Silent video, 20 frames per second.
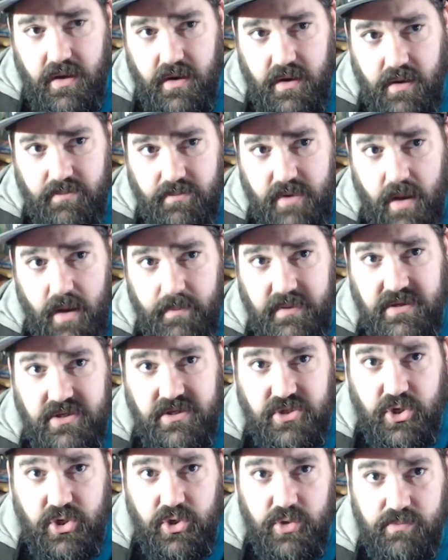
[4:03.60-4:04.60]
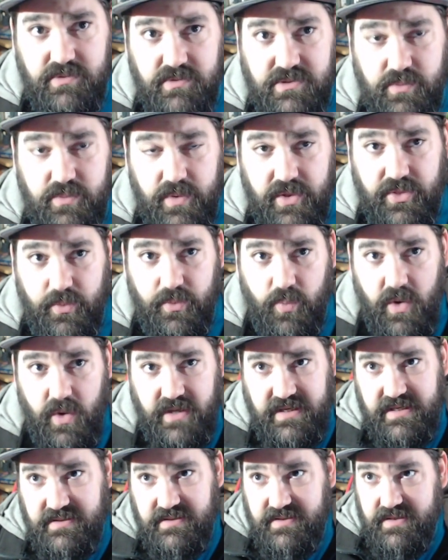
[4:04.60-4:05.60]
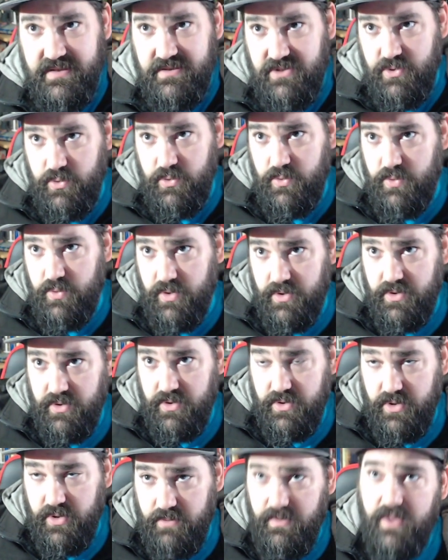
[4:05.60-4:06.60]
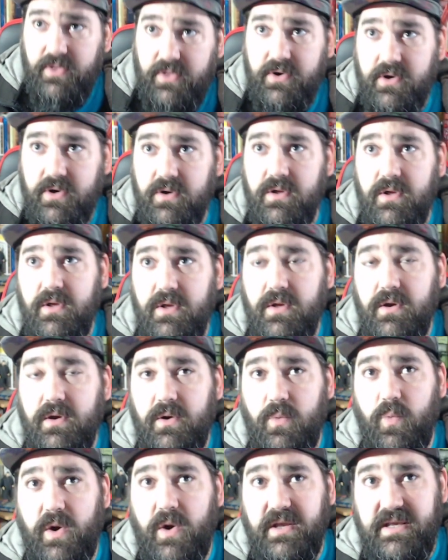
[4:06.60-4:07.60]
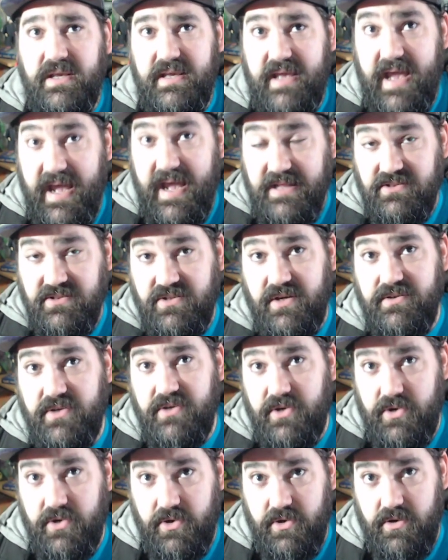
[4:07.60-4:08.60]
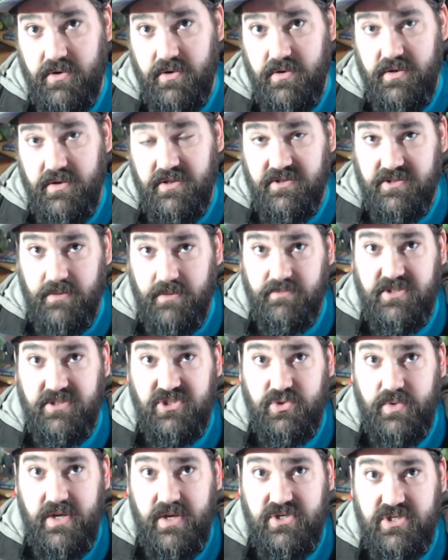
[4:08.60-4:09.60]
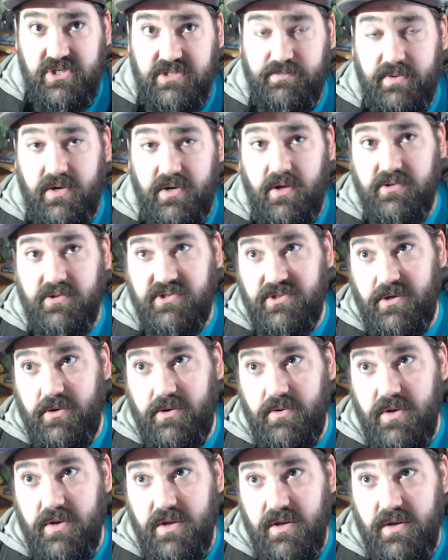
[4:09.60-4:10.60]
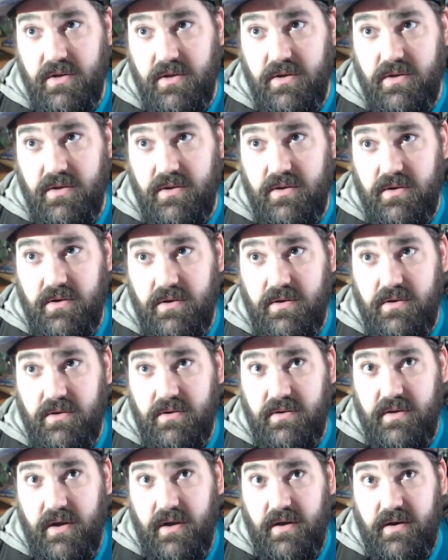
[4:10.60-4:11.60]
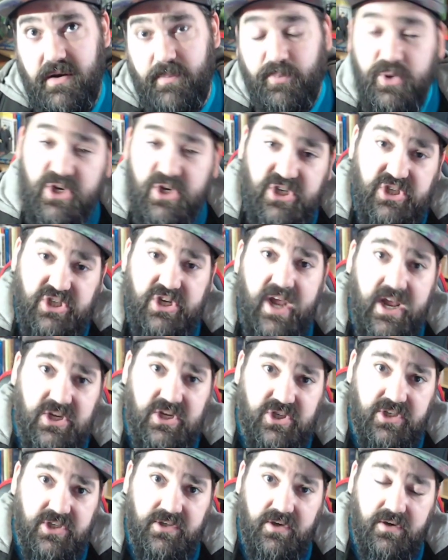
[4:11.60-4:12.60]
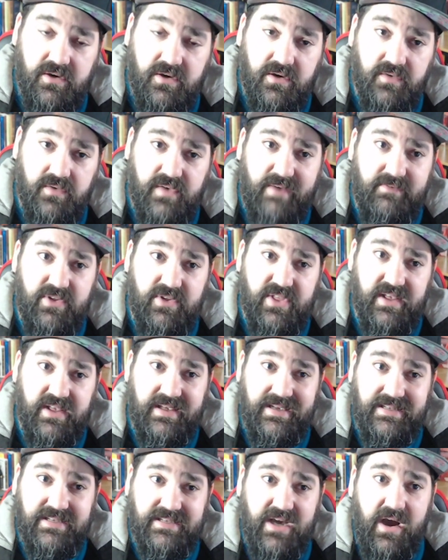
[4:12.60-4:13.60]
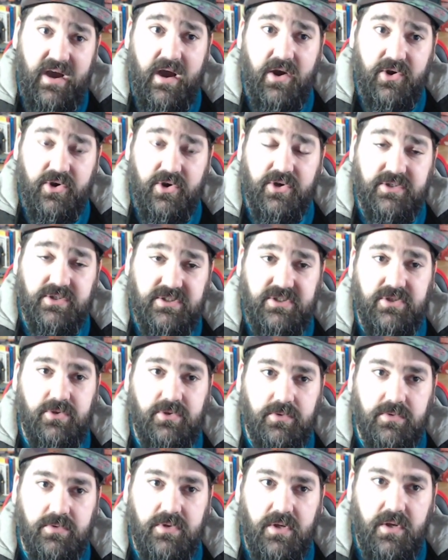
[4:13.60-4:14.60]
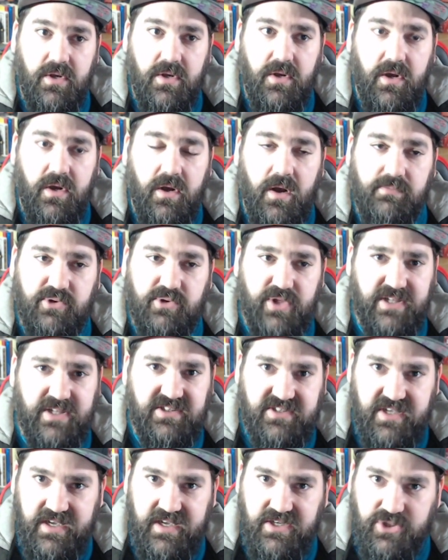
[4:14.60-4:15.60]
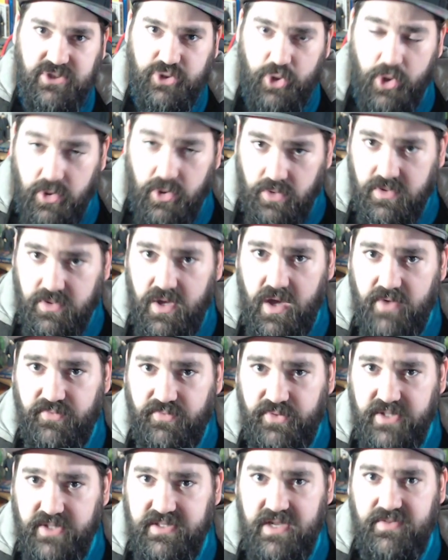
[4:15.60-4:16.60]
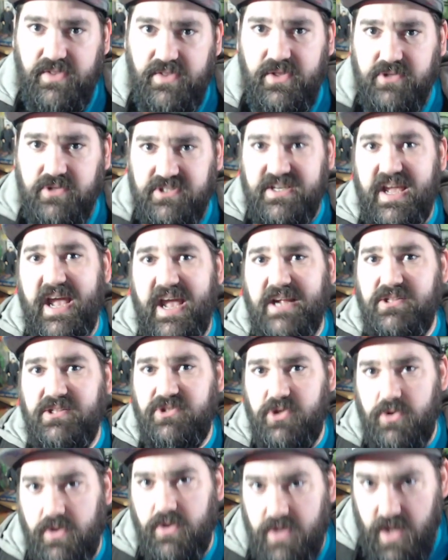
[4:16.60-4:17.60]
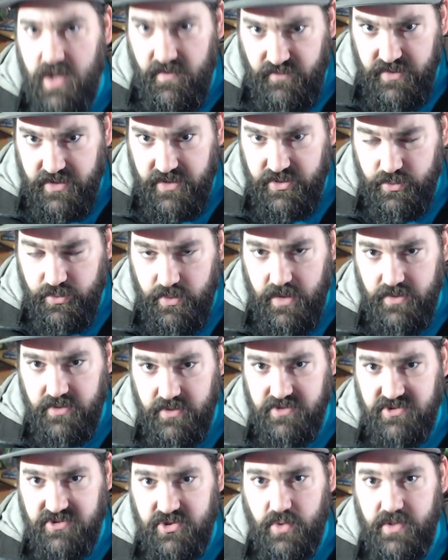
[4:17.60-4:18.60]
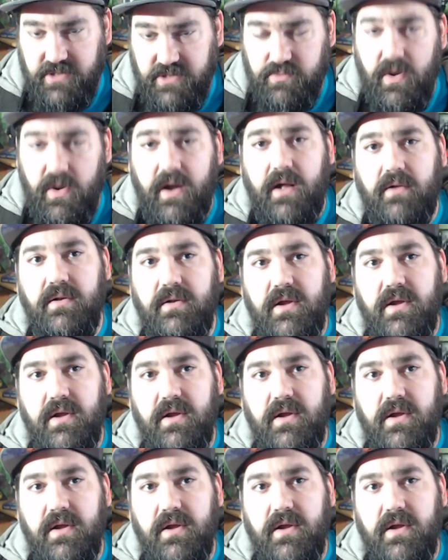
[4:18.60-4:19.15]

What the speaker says: coming to terms with what he did to her mother, what he has done to her in some situations, but also an appreciation of everything he taught her too. So that's the internal conflict, and then there's an external conflict throughout the story as well.